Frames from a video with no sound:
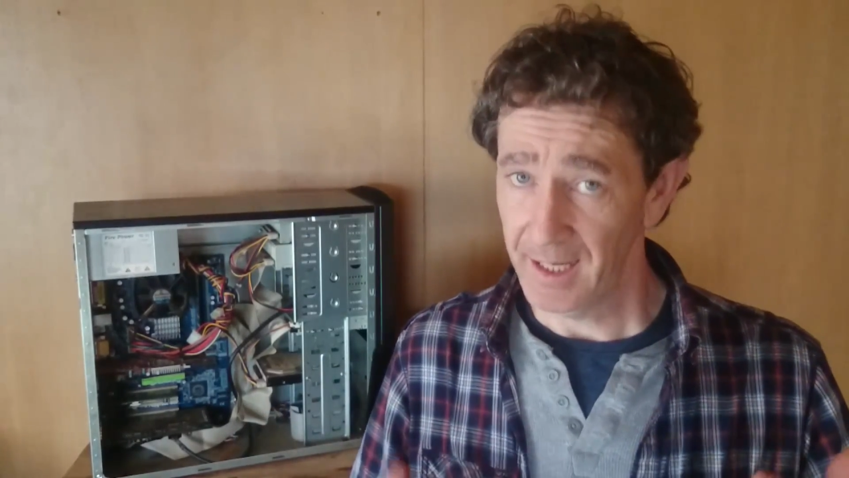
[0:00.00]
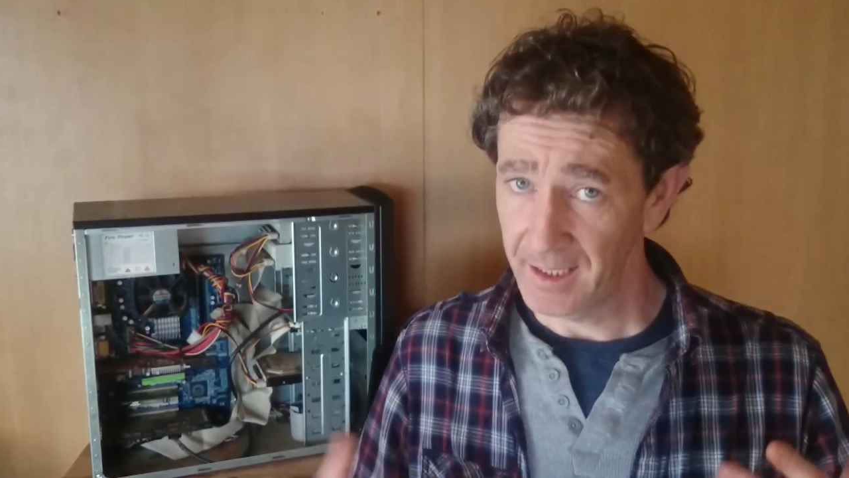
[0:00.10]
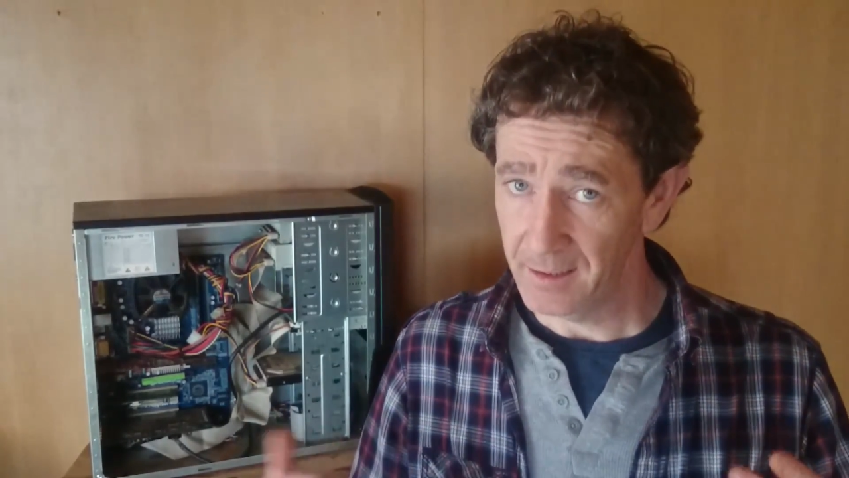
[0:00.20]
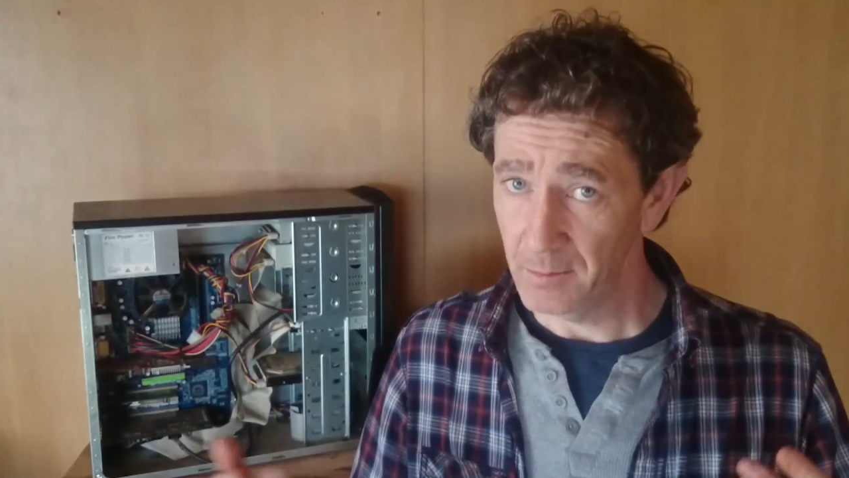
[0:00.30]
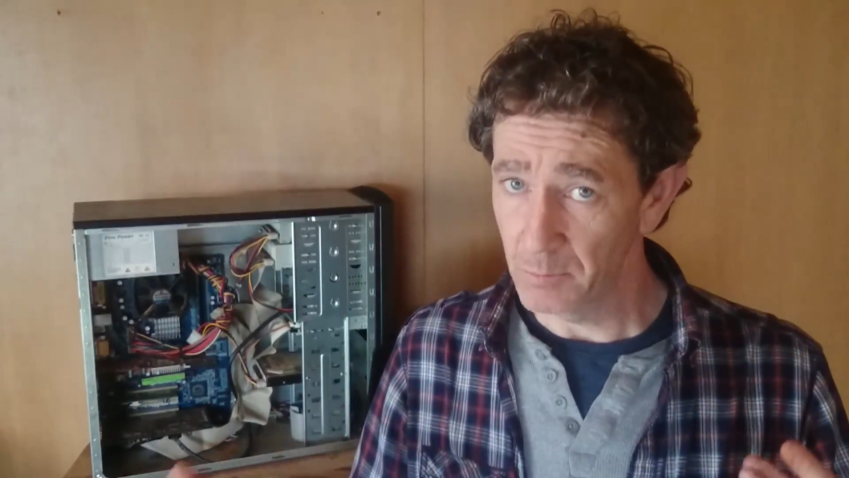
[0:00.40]

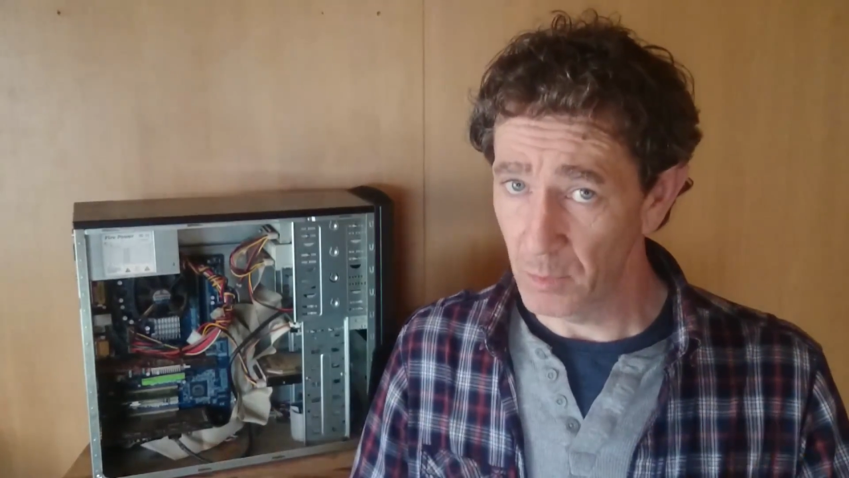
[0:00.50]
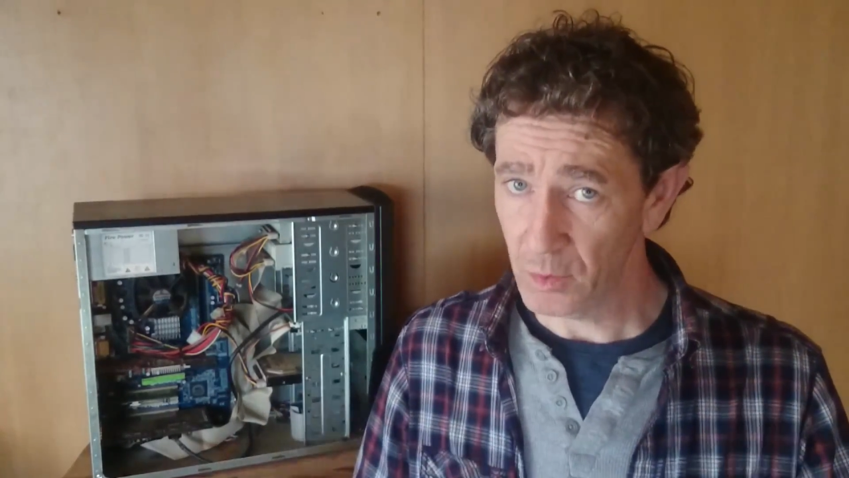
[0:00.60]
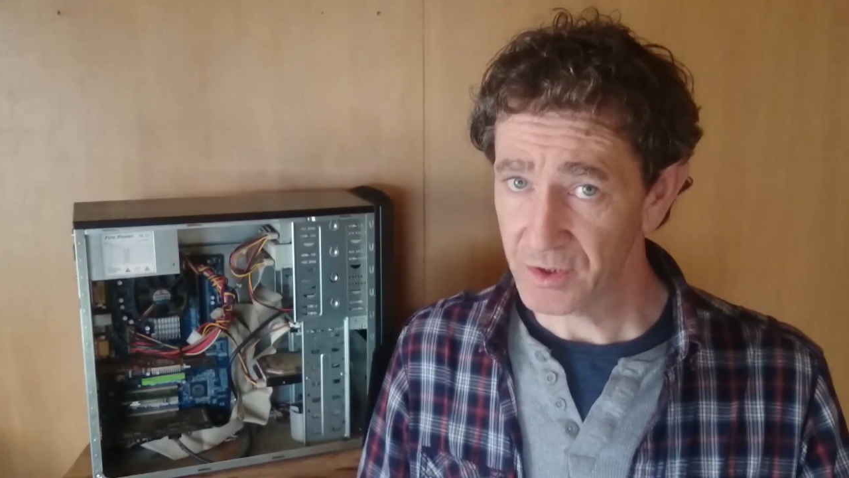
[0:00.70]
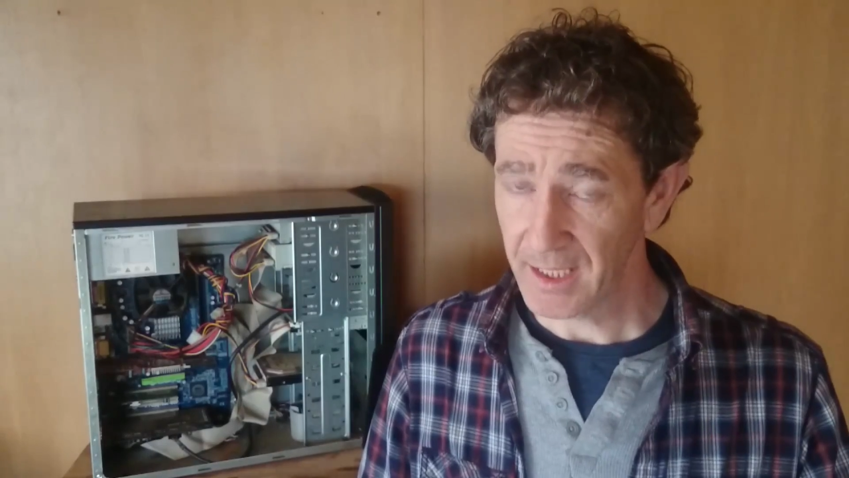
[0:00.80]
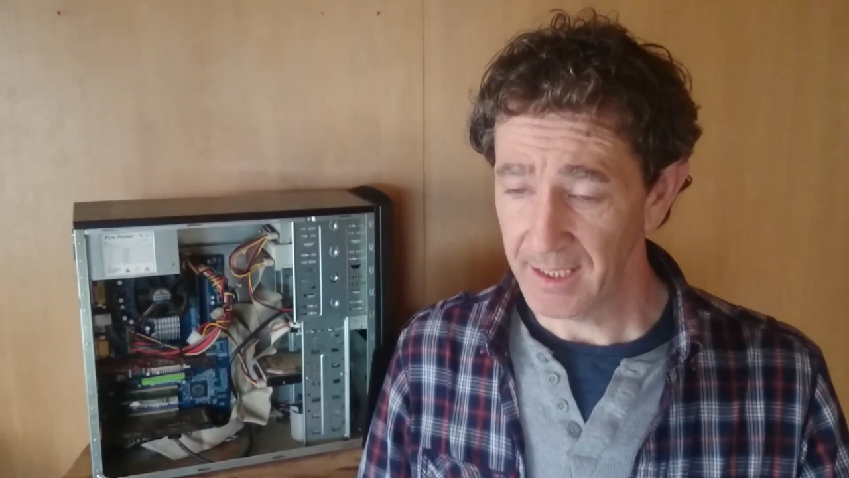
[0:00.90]
in most